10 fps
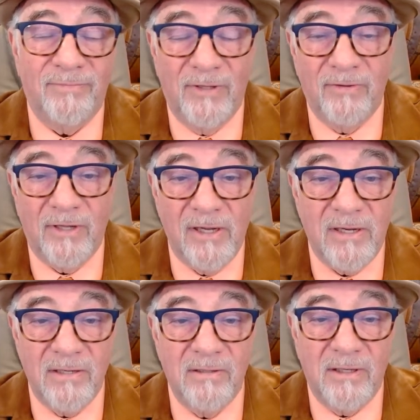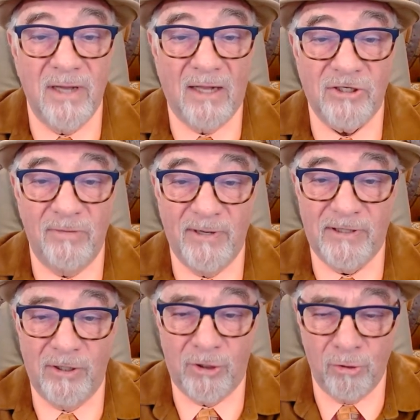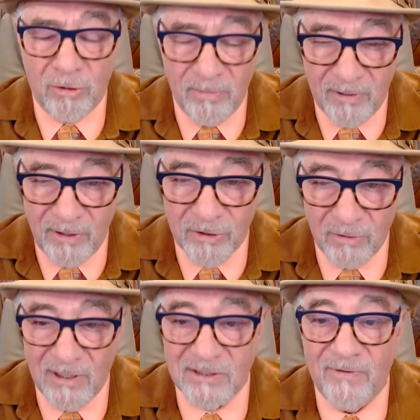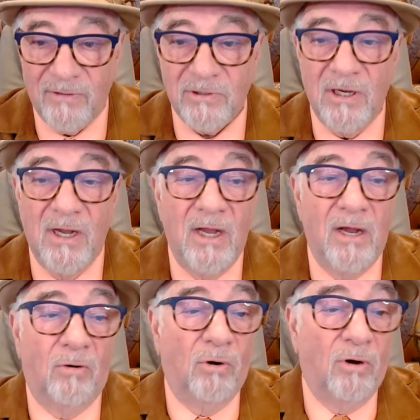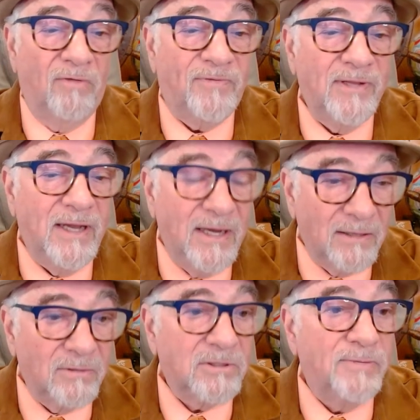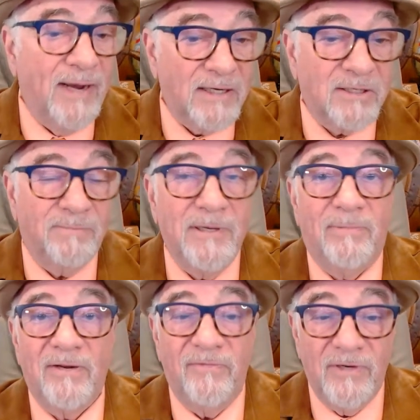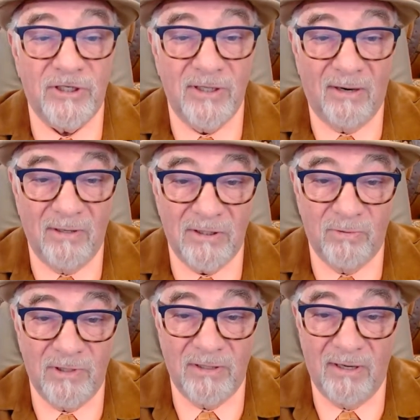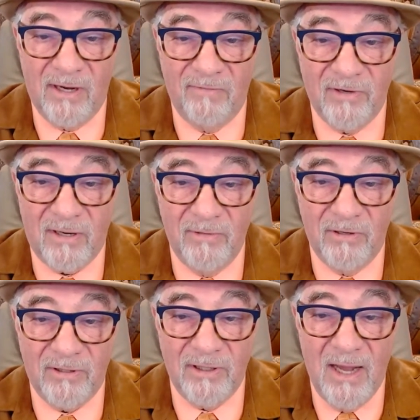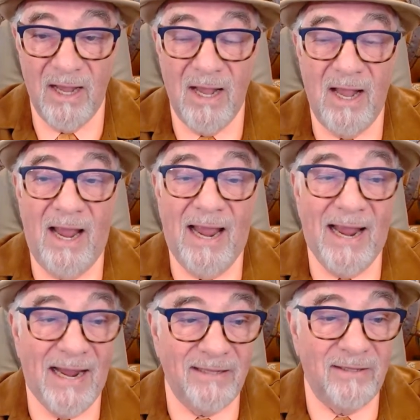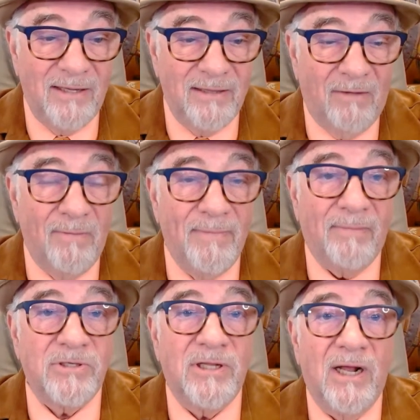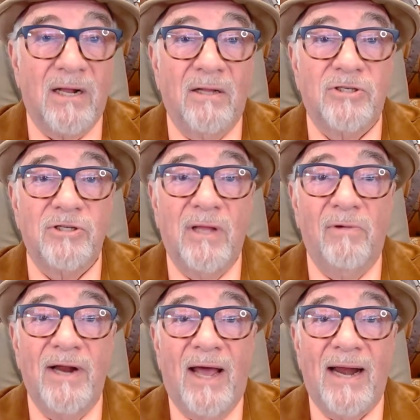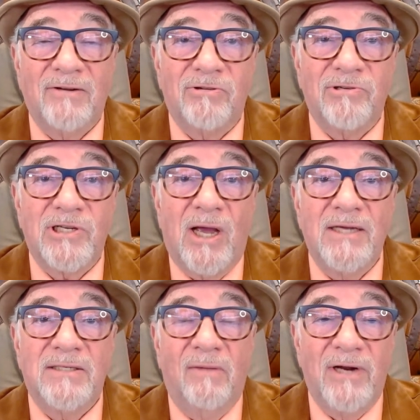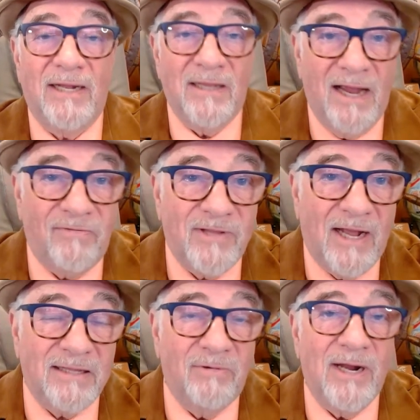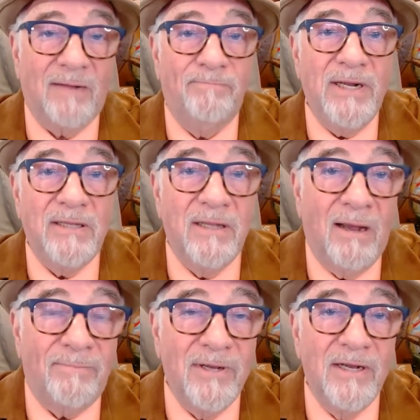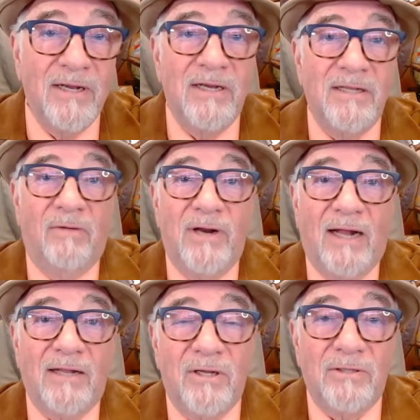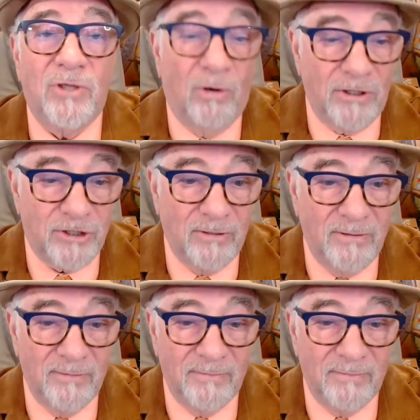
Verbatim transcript: the the LGBTQ community 2S folks are often the healers, medicine people, and visionaries within their given community. And they were members of their culture. They were not ostracized. They were not laughed at. They were not beaten up. They were not uh, tortured.